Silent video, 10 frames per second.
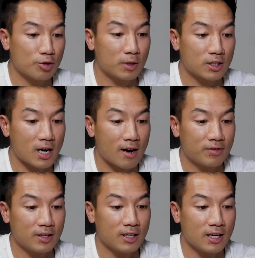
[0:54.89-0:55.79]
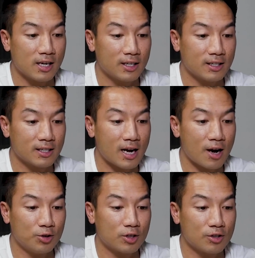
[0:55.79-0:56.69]
too much coffee and
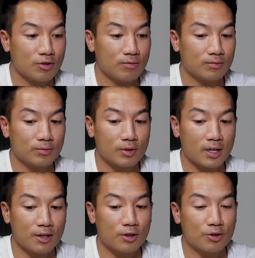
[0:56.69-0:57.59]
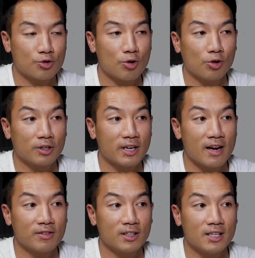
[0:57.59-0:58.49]
how do you can how do you control your
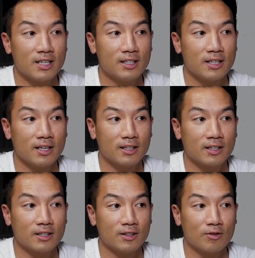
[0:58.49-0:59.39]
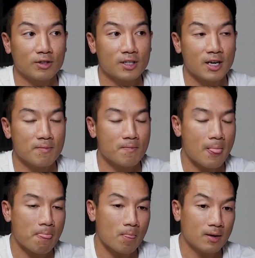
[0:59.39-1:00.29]
caffeine intake over time?
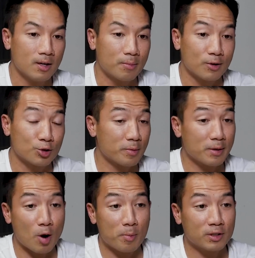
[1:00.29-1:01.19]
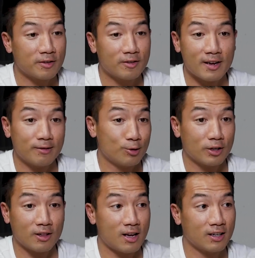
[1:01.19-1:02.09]
But there's going to be moments in your life you
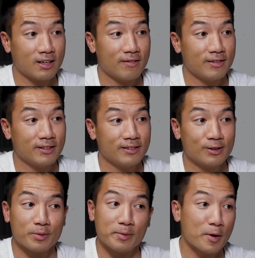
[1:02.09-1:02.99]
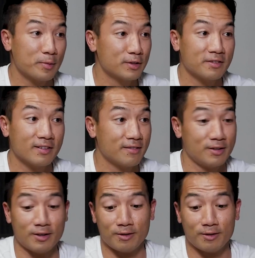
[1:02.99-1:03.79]
drink a lot of caffeine. There's going to be moments in your life you